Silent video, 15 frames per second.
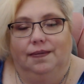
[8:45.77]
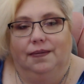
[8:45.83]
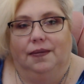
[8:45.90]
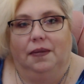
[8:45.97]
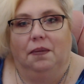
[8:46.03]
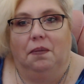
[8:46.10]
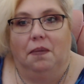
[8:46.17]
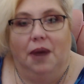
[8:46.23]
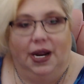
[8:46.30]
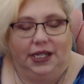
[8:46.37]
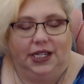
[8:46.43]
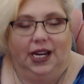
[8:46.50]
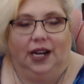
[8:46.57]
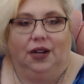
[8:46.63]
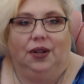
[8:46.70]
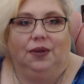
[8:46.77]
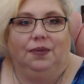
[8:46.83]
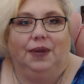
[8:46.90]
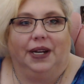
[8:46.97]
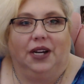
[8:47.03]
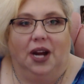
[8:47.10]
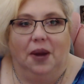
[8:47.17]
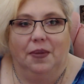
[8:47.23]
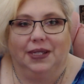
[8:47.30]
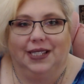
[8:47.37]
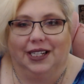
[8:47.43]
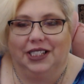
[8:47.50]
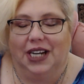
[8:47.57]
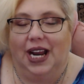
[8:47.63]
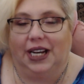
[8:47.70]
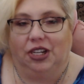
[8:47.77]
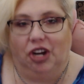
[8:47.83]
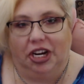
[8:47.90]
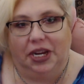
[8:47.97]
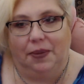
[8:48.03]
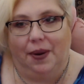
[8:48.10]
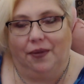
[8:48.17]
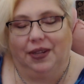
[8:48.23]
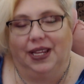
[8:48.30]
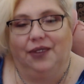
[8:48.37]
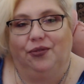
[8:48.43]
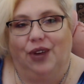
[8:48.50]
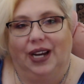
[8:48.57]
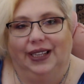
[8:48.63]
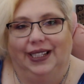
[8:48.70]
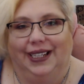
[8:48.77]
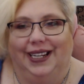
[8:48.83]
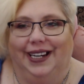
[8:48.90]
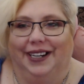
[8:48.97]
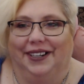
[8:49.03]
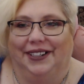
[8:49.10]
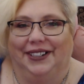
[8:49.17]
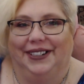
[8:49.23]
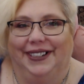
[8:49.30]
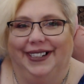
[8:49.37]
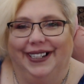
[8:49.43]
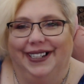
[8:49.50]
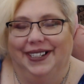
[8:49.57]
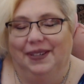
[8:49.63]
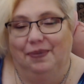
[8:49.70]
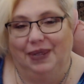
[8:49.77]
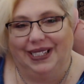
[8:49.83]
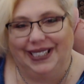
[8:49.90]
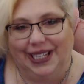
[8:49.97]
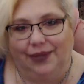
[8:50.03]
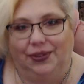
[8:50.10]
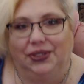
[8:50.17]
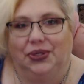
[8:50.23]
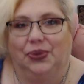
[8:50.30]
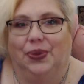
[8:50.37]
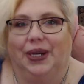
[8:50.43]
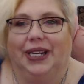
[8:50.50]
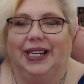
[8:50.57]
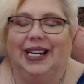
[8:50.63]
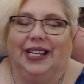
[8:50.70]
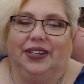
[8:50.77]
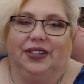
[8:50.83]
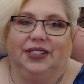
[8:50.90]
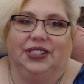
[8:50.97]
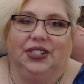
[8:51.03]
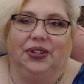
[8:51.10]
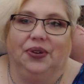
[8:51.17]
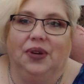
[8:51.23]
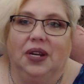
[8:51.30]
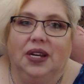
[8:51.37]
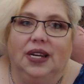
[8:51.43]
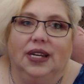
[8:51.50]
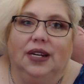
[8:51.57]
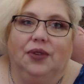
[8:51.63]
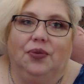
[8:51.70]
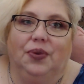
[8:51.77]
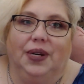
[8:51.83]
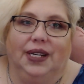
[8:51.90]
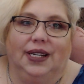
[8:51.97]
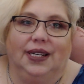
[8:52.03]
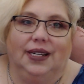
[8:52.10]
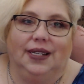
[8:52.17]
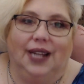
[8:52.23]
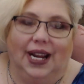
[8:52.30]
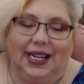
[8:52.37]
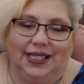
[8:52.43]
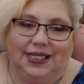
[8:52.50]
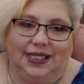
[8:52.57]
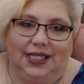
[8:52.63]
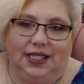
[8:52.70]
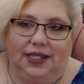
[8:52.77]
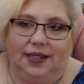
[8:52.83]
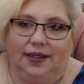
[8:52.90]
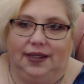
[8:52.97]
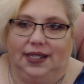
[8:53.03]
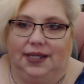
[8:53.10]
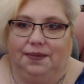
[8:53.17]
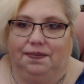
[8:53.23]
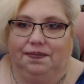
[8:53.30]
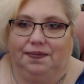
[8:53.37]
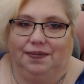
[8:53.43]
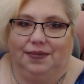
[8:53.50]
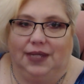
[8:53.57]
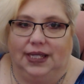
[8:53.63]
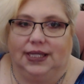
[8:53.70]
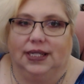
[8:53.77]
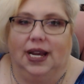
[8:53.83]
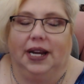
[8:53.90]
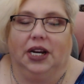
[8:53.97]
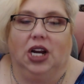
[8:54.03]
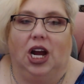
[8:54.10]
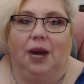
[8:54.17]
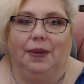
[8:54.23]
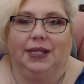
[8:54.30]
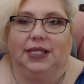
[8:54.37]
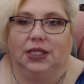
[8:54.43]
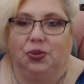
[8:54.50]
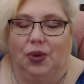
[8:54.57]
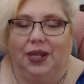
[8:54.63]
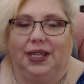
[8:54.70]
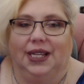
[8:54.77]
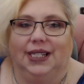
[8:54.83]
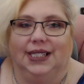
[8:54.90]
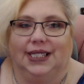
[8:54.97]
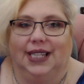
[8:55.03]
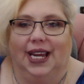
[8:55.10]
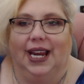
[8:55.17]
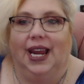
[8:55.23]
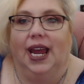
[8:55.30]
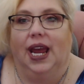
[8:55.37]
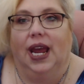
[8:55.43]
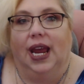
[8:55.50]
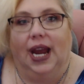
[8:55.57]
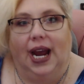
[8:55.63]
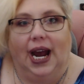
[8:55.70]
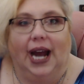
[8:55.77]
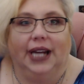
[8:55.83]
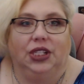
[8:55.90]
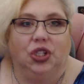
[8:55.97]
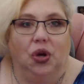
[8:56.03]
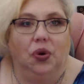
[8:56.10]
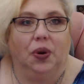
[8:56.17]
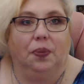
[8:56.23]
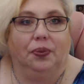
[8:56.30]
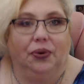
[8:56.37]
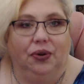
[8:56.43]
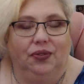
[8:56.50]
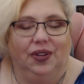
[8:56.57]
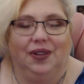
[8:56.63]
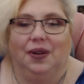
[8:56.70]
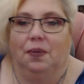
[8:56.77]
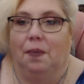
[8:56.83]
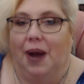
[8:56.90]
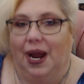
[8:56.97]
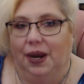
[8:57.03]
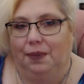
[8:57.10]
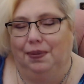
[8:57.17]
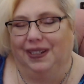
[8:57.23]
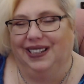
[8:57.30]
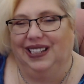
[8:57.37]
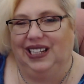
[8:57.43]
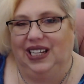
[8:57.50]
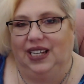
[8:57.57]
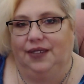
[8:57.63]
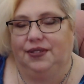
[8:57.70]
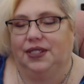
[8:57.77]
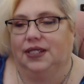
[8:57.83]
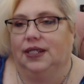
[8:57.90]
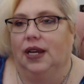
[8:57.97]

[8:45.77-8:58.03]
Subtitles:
My channel, my comment section, I try and keep everything friendly here. Be civil to one another. So when I see these kind of comments, it's one thing to say, I don't approve it, my beliefs,